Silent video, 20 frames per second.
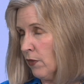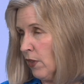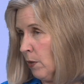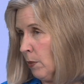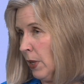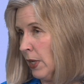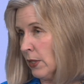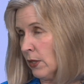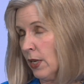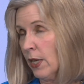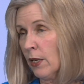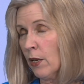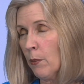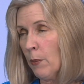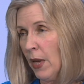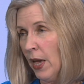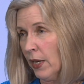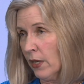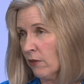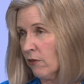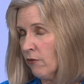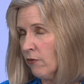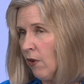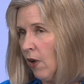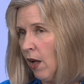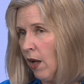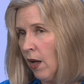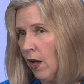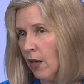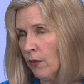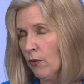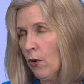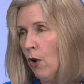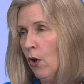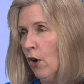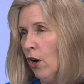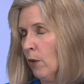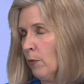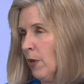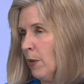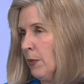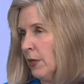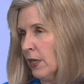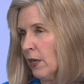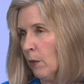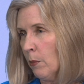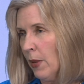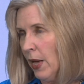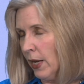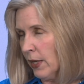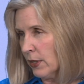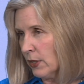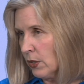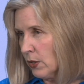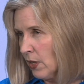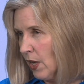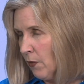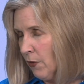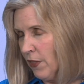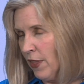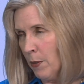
they might say come back in 5 or maybe come back in 7.